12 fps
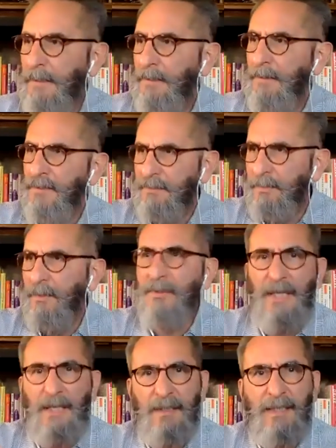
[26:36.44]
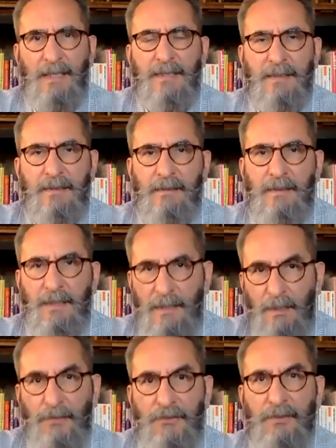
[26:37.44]
who spoke out against the
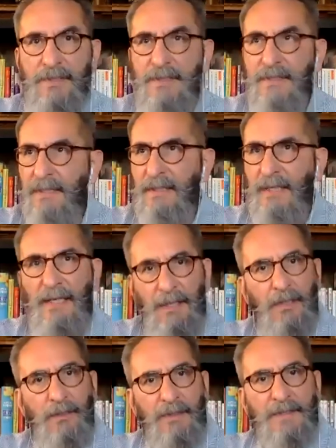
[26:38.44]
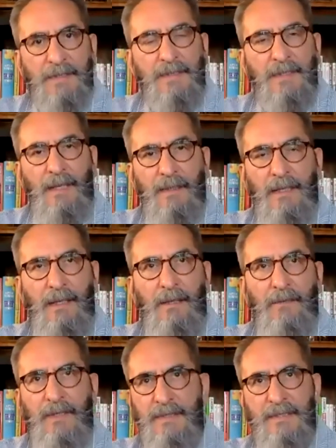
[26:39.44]
culture and said, hey, you know, this is not
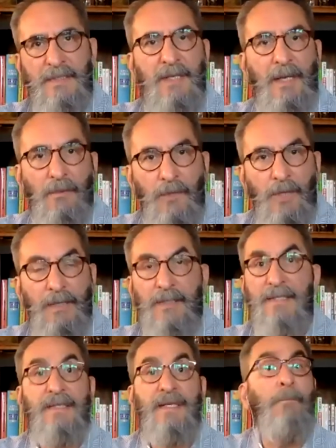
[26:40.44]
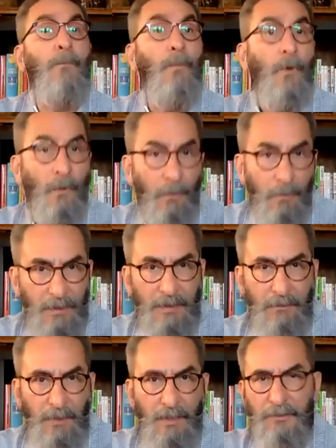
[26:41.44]
healthy, this is not right, this is not morally
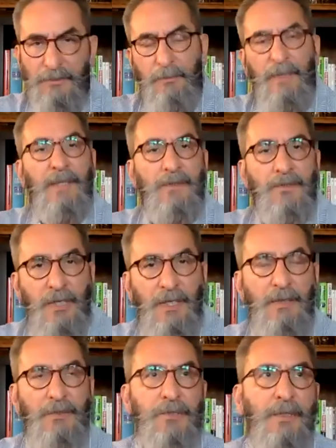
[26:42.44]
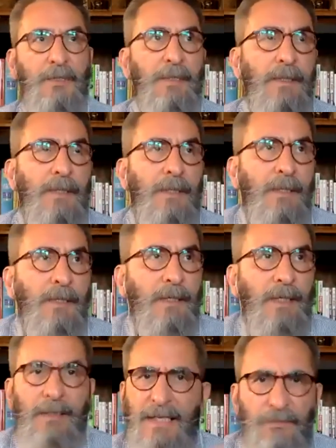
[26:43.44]
right, we should make a change.
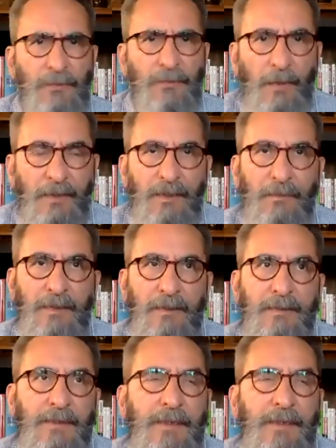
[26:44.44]
And that's remarkable.